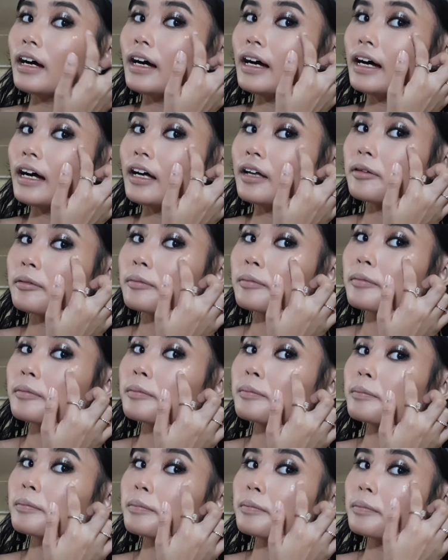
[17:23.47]
and
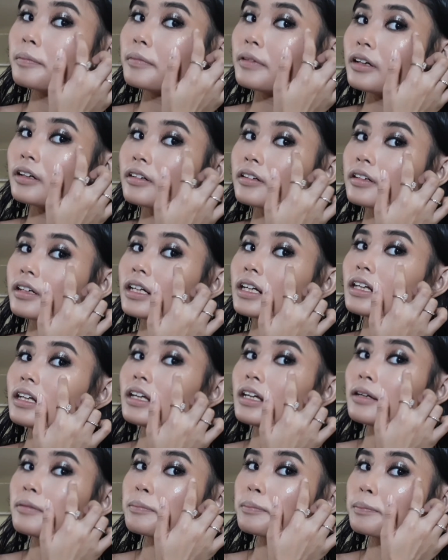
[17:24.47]

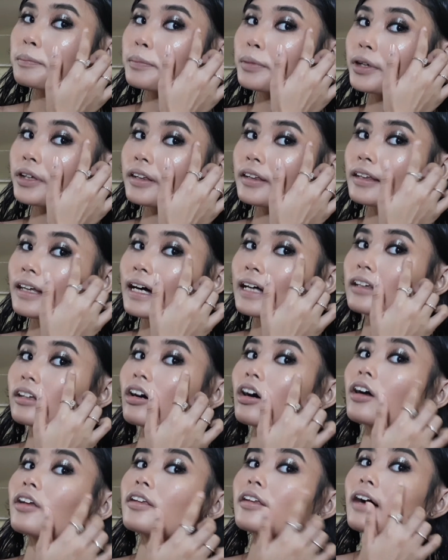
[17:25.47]
really put that
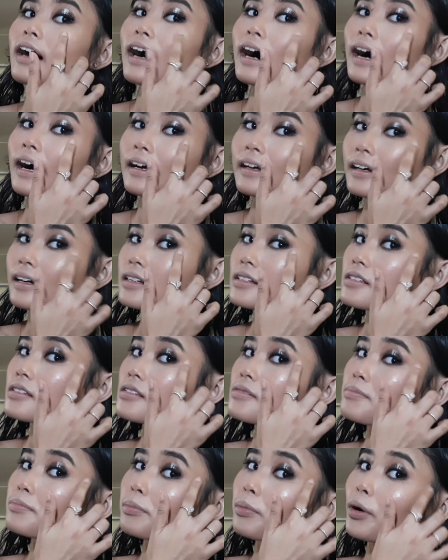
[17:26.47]
on the
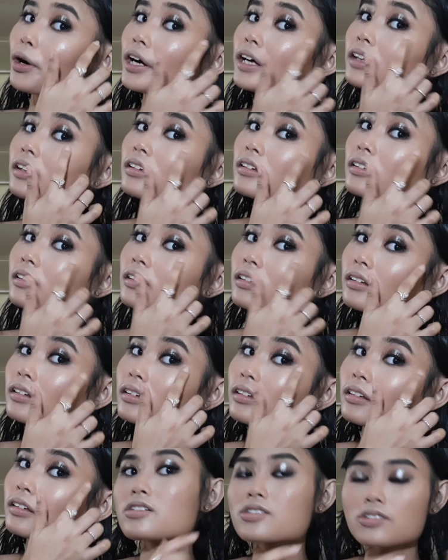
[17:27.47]
highest point
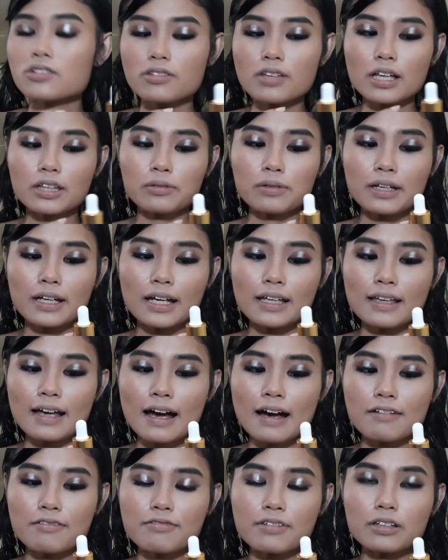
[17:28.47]
so that we can
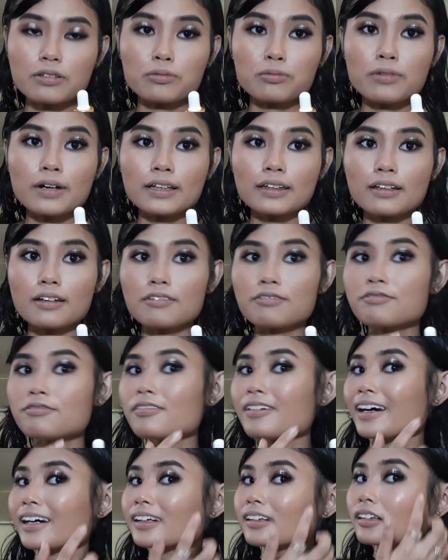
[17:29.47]
have that wet
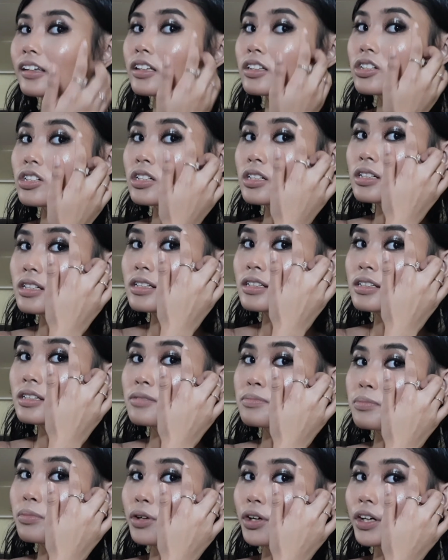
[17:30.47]
effect that she's
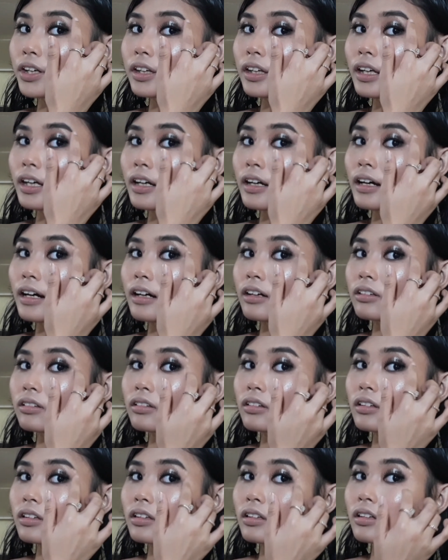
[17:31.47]
sporting
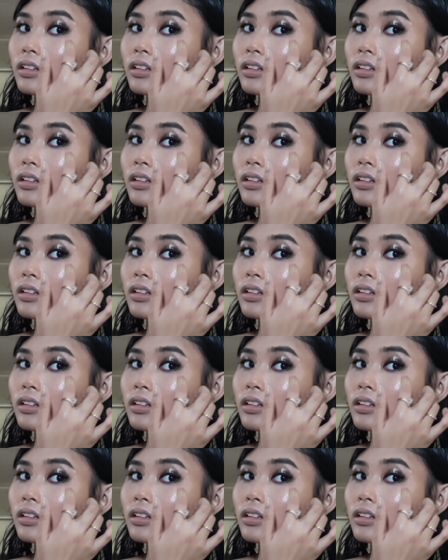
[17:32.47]
out.